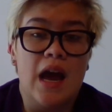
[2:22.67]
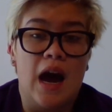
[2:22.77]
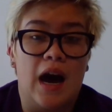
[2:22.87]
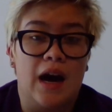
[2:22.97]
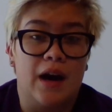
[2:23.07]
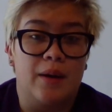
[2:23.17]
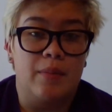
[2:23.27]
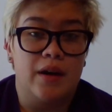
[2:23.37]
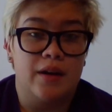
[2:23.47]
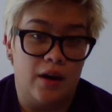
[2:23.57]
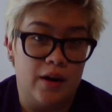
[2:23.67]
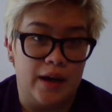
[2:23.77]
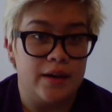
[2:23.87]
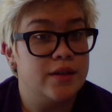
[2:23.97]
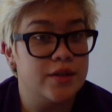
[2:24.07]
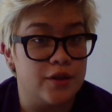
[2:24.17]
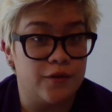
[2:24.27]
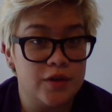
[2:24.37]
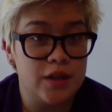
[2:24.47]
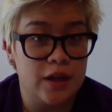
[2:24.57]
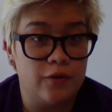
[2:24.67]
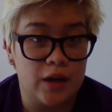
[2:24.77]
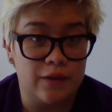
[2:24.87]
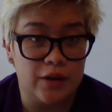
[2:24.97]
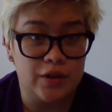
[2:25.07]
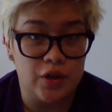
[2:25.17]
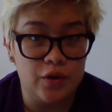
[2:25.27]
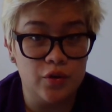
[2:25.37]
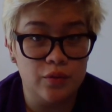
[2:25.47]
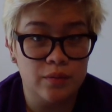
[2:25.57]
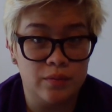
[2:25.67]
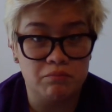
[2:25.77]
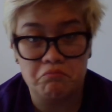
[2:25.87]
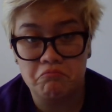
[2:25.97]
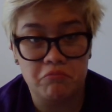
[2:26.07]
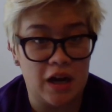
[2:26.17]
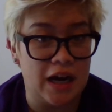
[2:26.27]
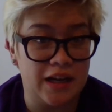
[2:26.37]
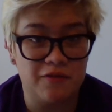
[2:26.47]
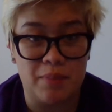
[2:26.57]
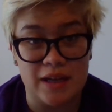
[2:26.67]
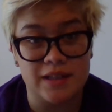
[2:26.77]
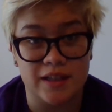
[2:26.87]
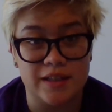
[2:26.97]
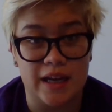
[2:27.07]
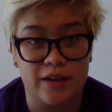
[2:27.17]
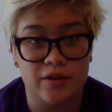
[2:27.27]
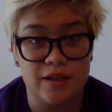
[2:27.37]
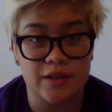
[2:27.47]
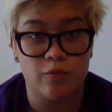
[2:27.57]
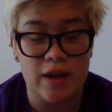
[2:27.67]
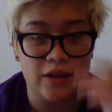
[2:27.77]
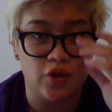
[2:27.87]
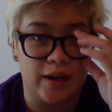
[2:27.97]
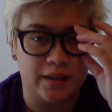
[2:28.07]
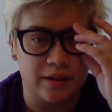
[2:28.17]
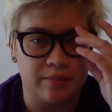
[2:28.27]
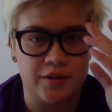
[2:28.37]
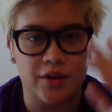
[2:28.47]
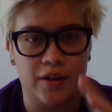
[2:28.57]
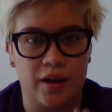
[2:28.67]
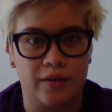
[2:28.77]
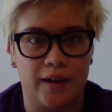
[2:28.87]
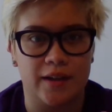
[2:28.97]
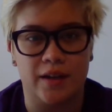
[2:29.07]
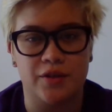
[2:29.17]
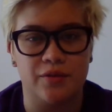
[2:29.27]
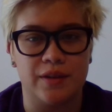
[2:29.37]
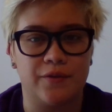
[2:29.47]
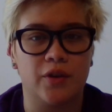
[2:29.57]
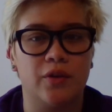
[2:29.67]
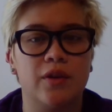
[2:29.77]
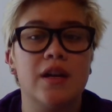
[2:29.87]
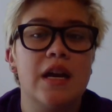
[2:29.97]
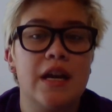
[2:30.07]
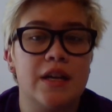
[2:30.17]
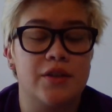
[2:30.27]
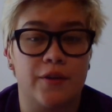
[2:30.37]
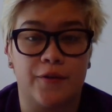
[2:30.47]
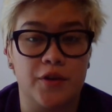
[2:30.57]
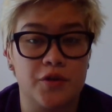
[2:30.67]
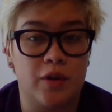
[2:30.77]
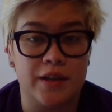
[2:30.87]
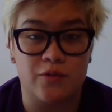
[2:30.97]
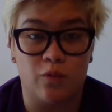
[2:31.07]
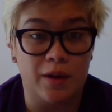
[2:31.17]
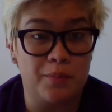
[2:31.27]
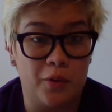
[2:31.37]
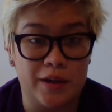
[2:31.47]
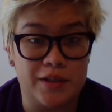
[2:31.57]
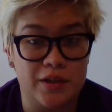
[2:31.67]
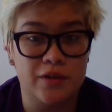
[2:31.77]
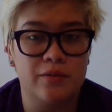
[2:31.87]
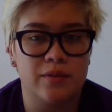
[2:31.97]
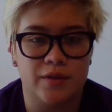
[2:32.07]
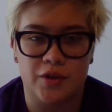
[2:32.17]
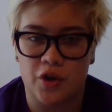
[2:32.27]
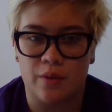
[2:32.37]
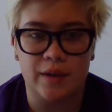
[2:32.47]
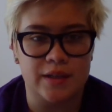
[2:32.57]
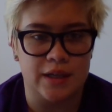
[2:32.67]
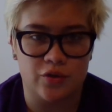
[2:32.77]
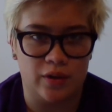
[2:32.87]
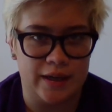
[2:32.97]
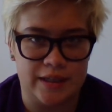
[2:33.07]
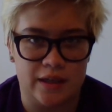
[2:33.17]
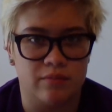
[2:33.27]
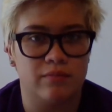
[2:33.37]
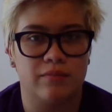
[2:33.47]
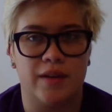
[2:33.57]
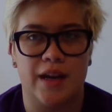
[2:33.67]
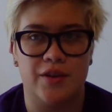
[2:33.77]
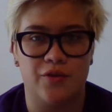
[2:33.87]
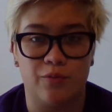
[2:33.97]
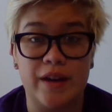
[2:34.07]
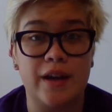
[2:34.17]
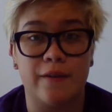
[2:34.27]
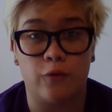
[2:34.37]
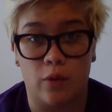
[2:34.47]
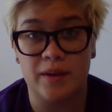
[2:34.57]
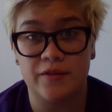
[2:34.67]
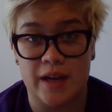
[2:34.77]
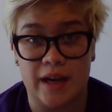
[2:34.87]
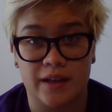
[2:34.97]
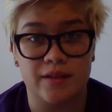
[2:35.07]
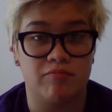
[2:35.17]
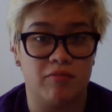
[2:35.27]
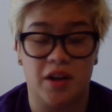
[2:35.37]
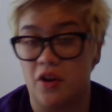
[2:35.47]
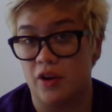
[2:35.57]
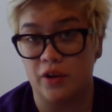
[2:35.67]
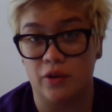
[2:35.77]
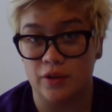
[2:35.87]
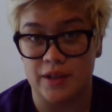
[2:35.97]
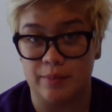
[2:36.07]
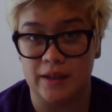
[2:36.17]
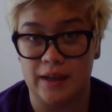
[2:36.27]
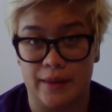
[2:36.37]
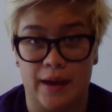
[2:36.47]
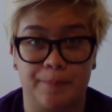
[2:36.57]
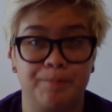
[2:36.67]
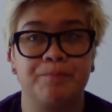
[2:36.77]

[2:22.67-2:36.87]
All right, so first off, we're covering two kind of basic standards this week, trying to start off like not too difficult. So the first one is 1.2, determining a central idea. Can you read an informative text, an article or something like that,